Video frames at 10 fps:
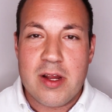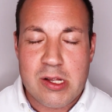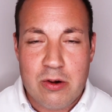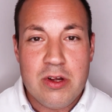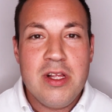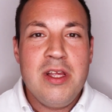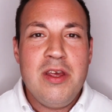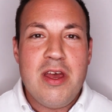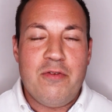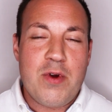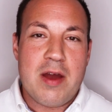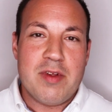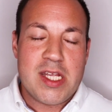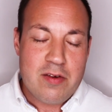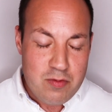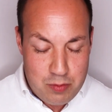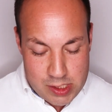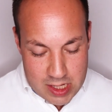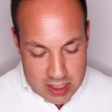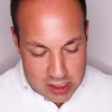So if we have a 7%,
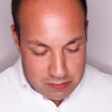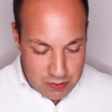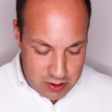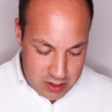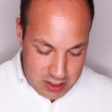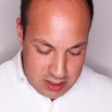this is for